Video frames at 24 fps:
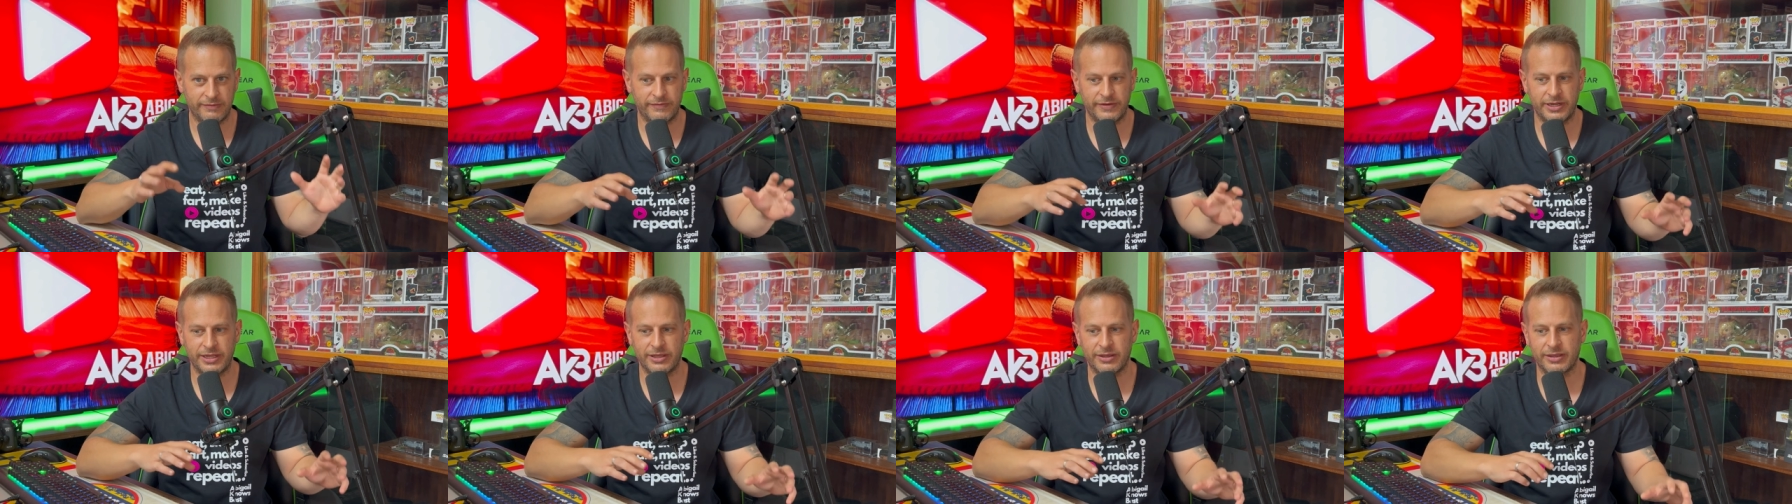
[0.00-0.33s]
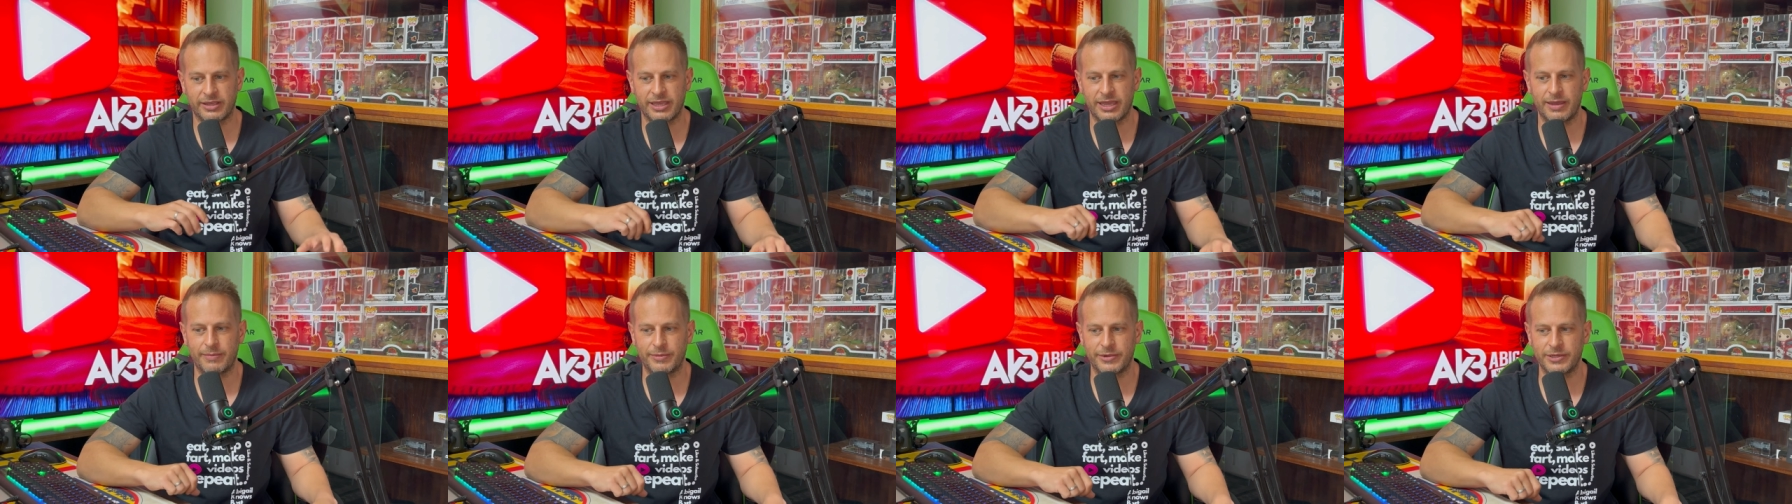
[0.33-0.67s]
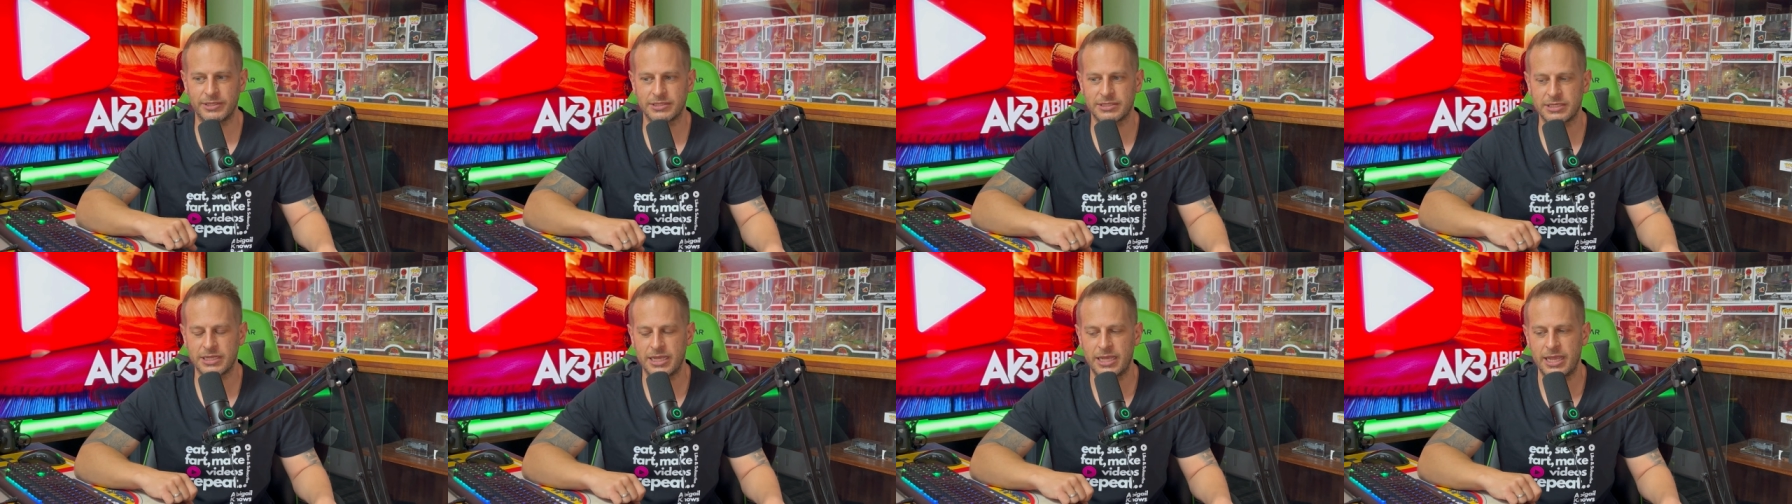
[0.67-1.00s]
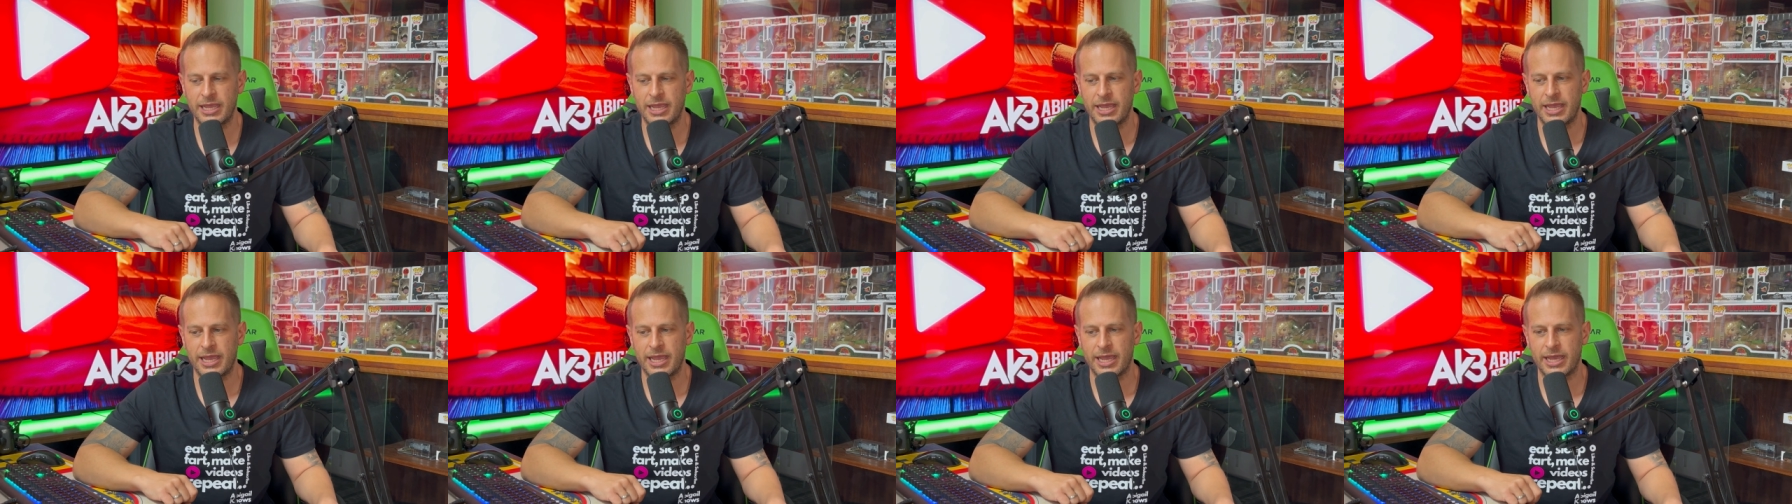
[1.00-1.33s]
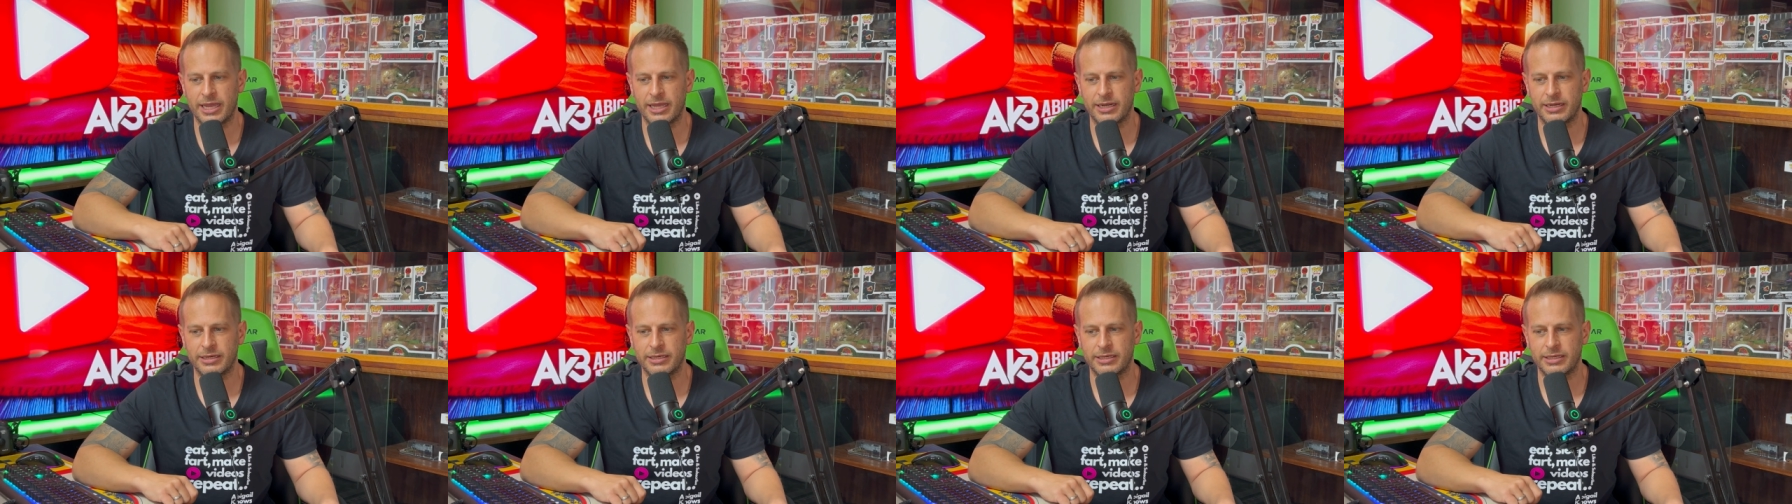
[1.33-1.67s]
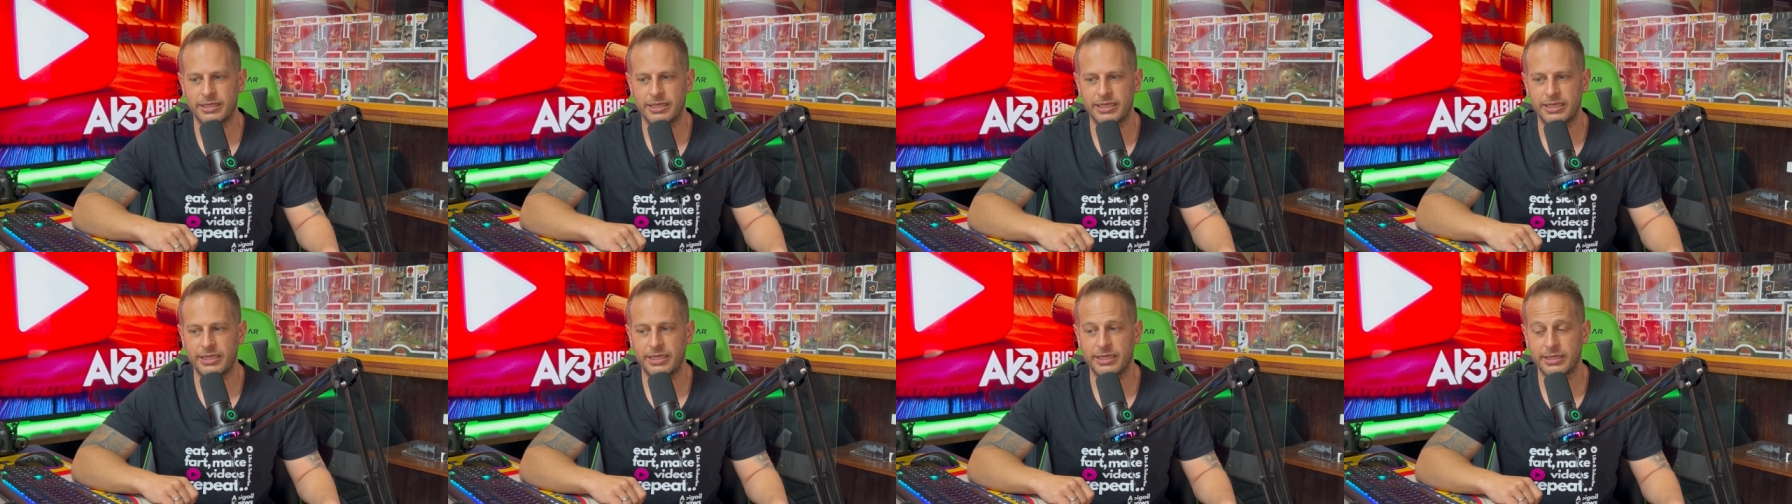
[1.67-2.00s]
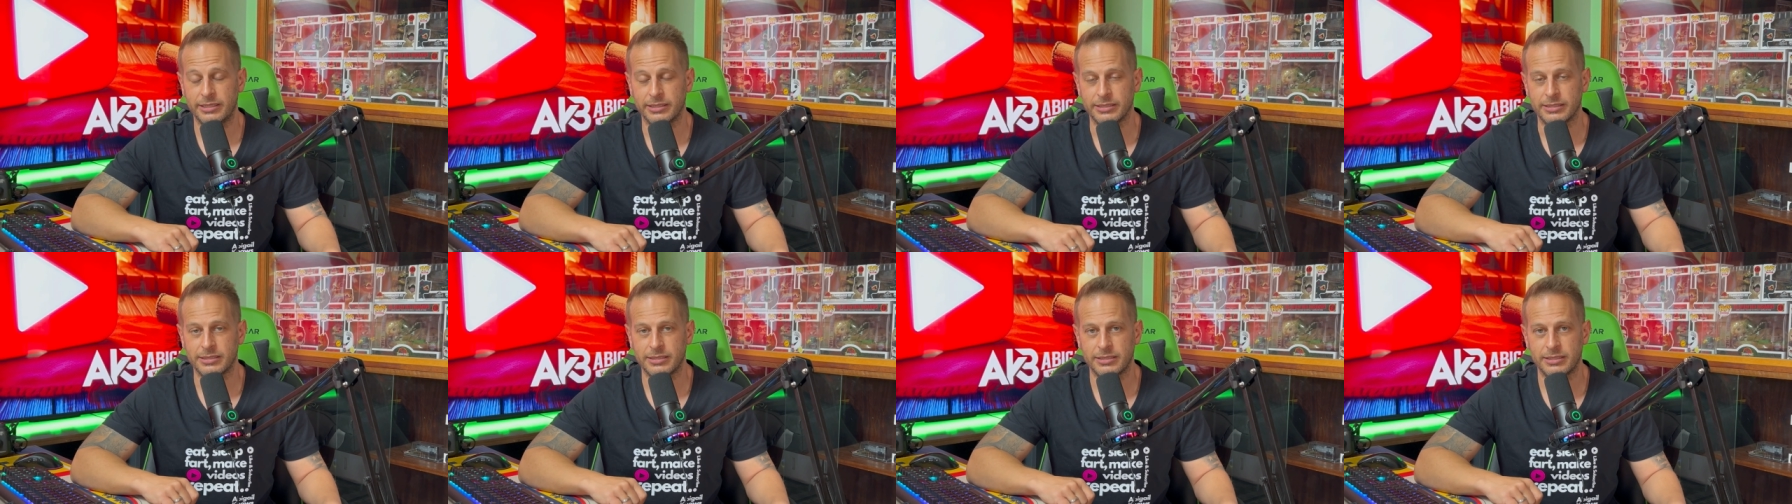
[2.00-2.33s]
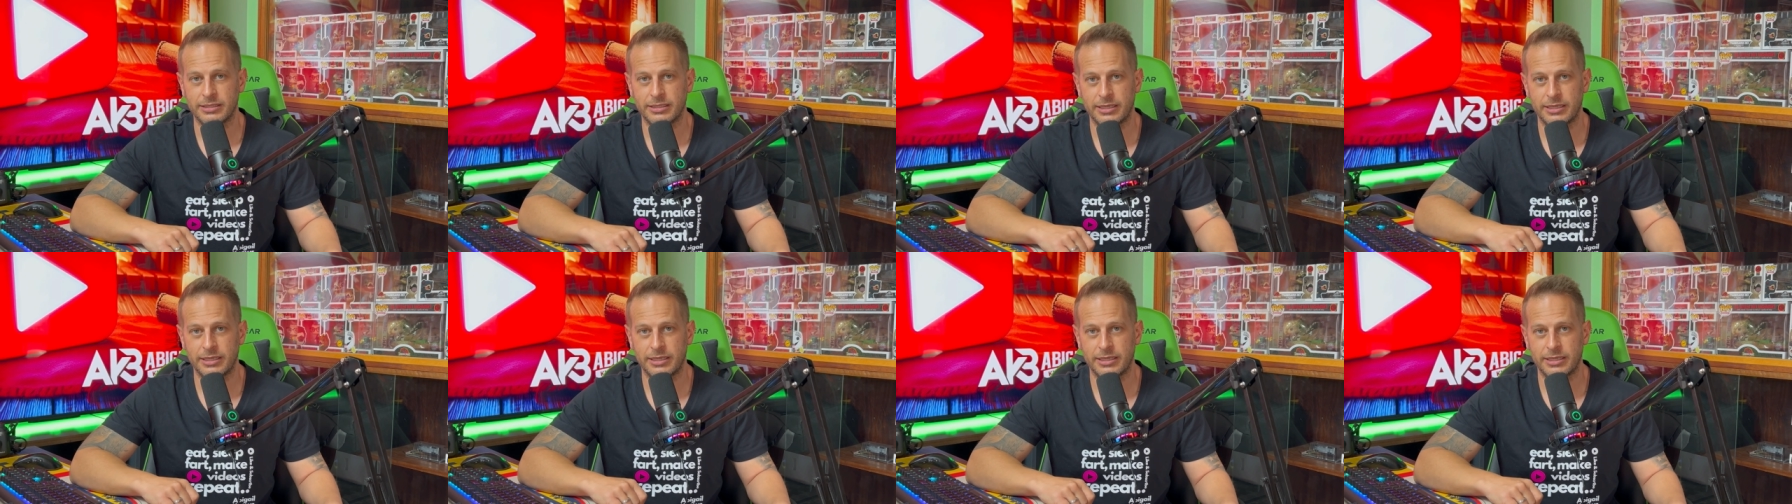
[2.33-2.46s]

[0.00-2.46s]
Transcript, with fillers: video cameras, and he hid it